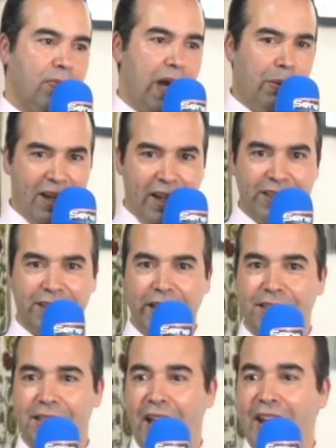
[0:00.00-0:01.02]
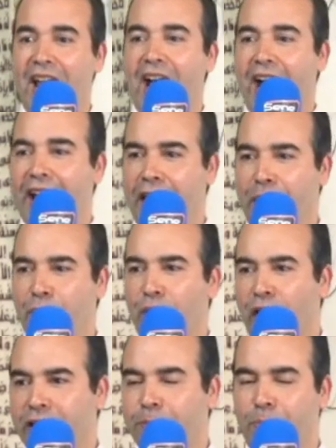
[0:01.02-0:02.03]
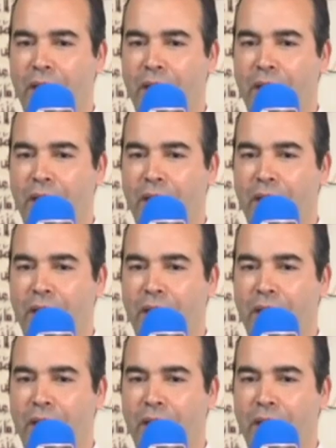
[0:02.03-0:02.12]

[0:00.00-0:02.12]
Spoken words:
I'm gonna say this again, I am not